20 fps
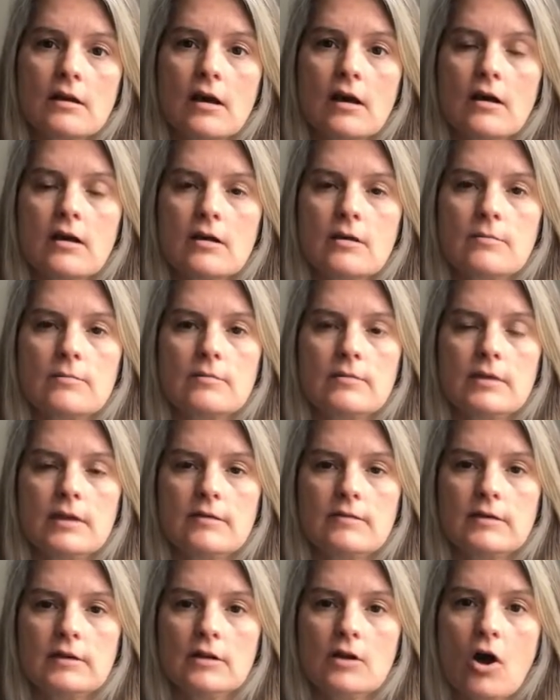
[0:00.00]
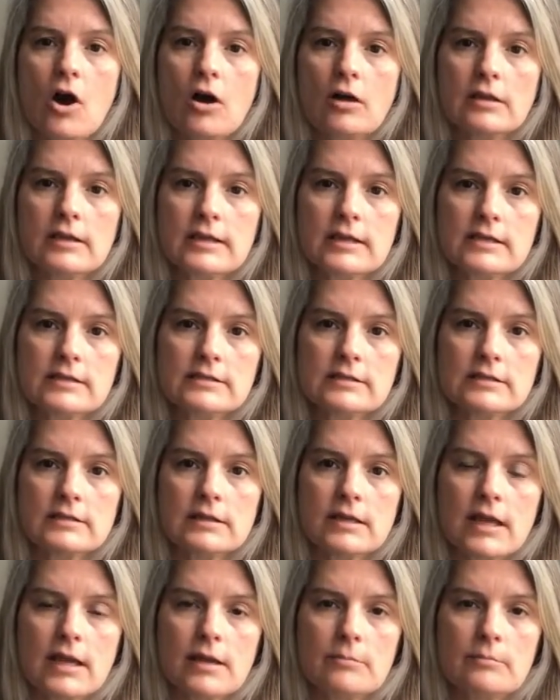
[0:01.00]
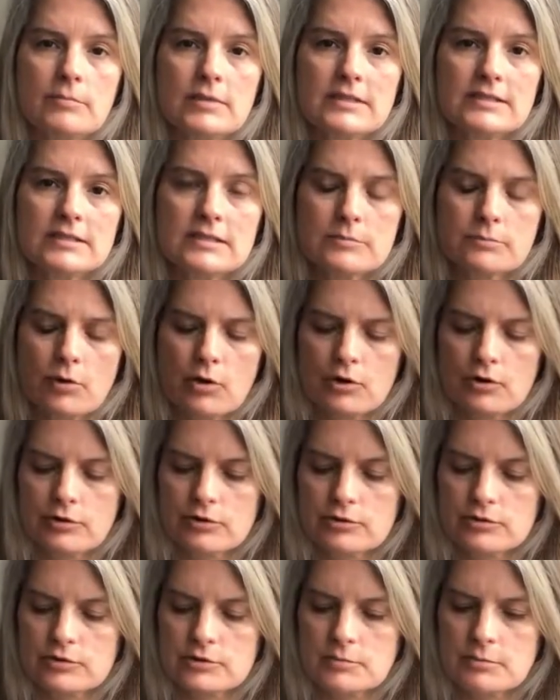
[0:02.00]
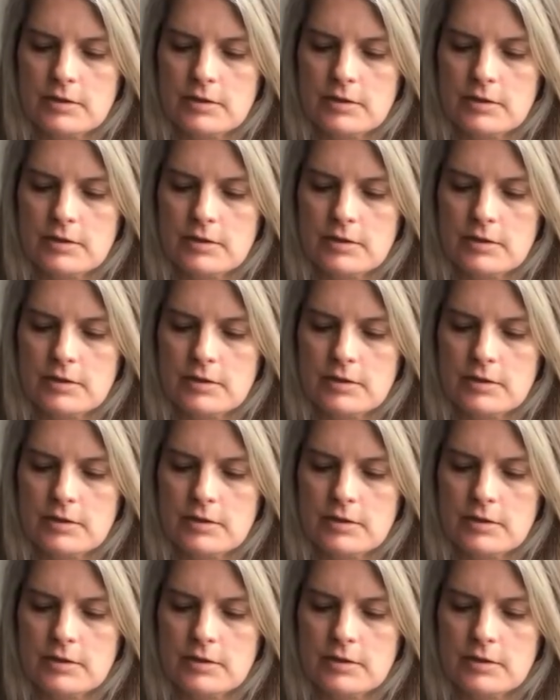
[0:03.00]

um, even colleagues and, and business partners,